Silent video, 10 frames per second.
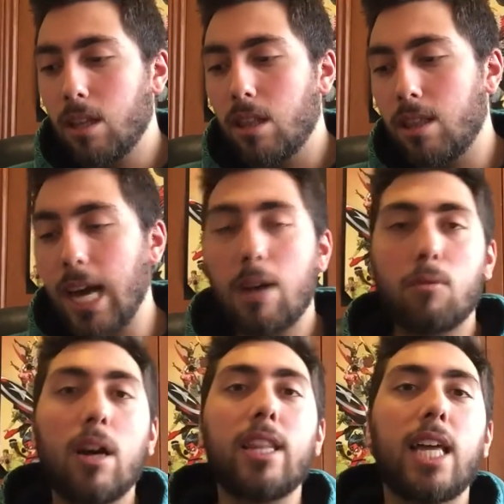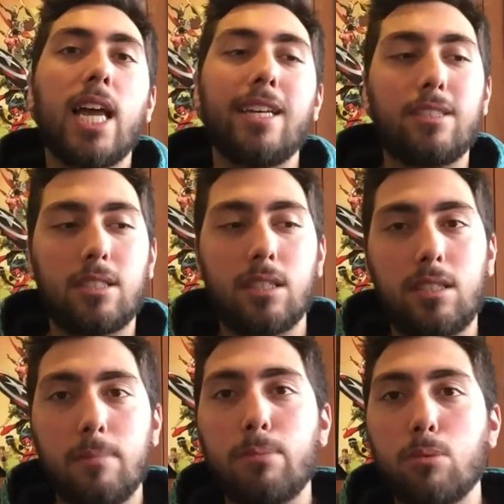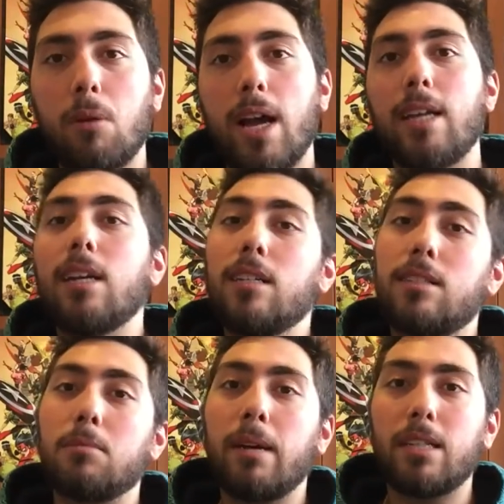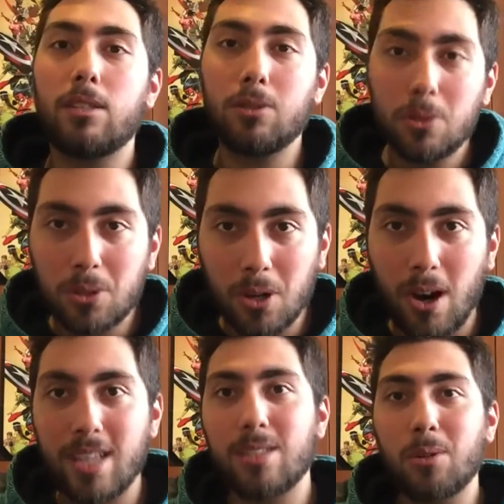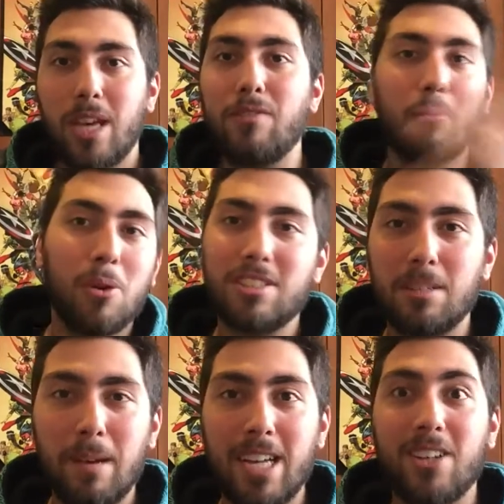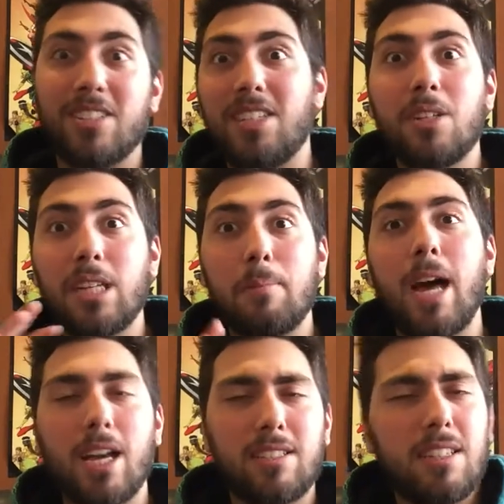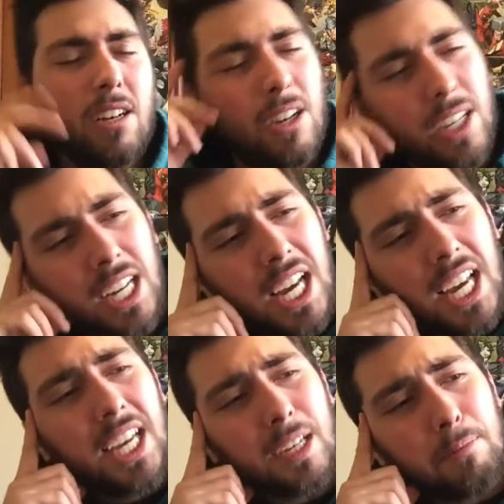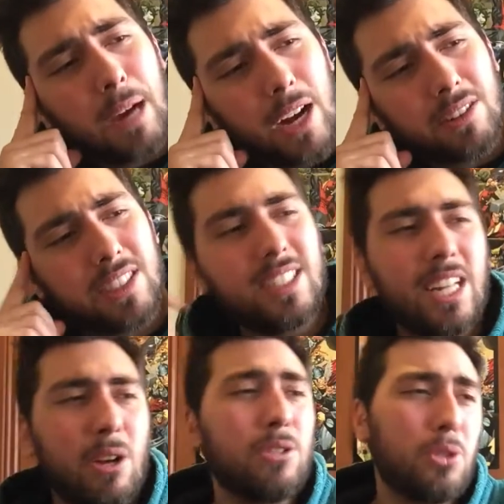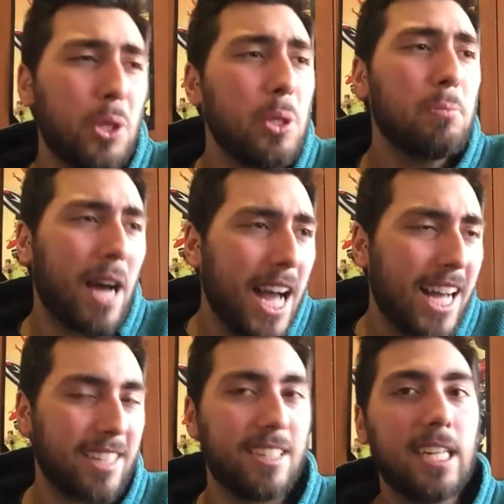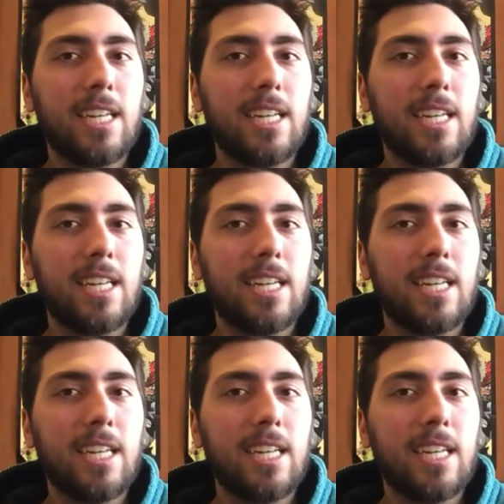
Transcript: That right there is just a simple way to make the good guys look even worse than the bad guys. So you look at the bad guys and in comparison, they're not too bad.